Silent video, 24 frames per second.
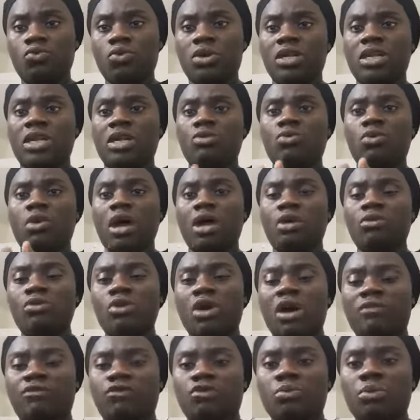whether you
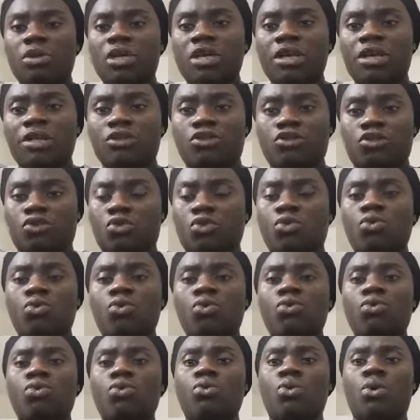have to be in
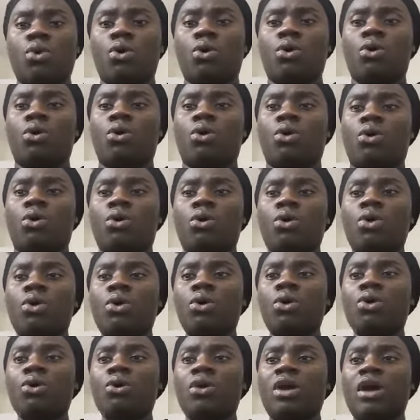school or
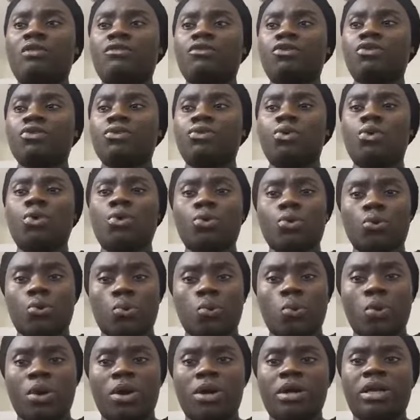you have to go to
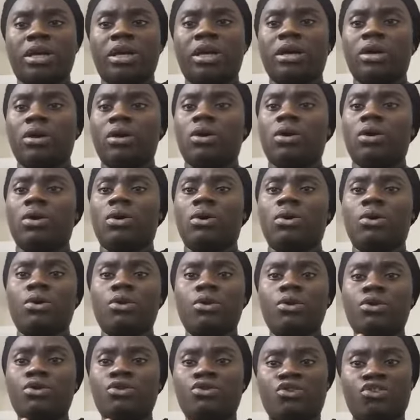work or
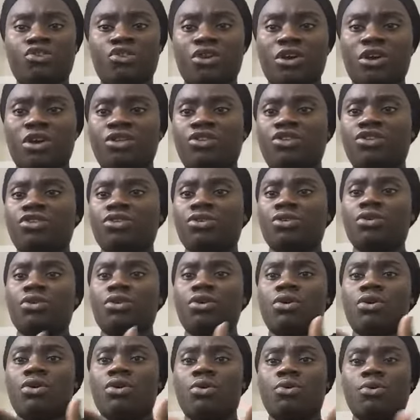church
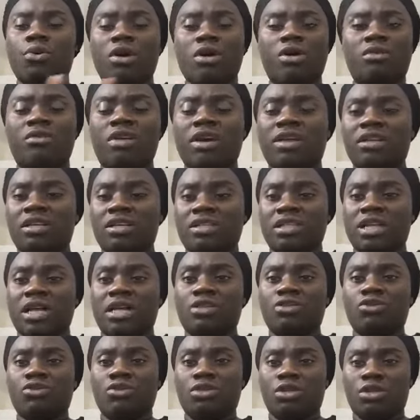or wherever it is
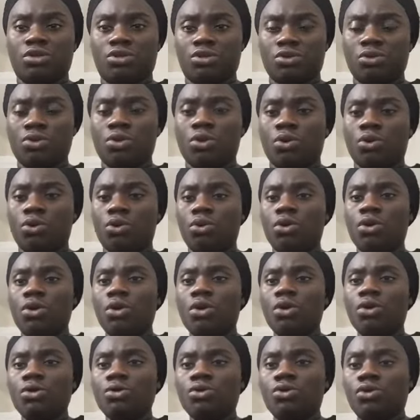that you need to go.
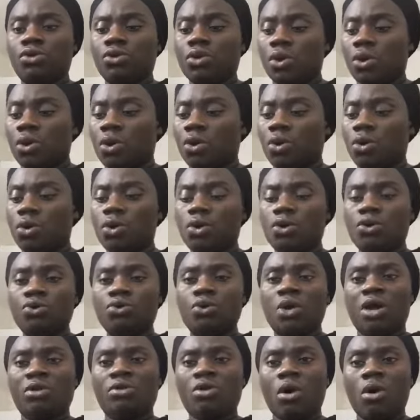So
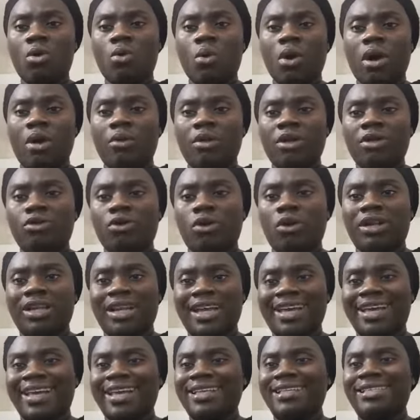you are not wearing your
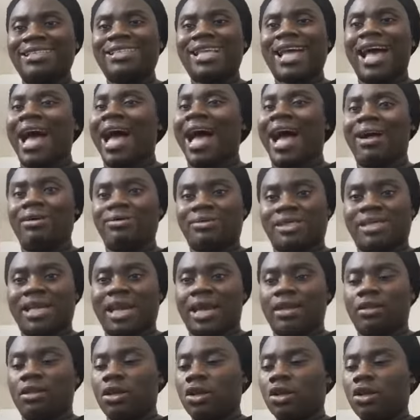leggings
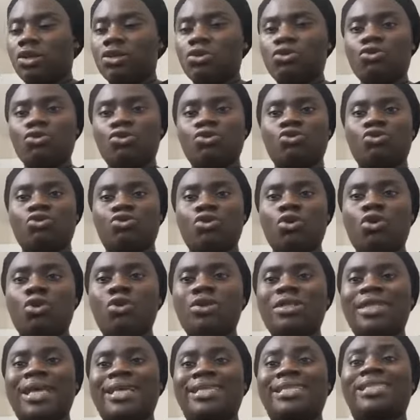outside to
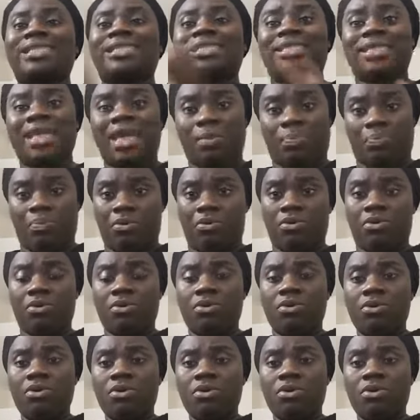show the shape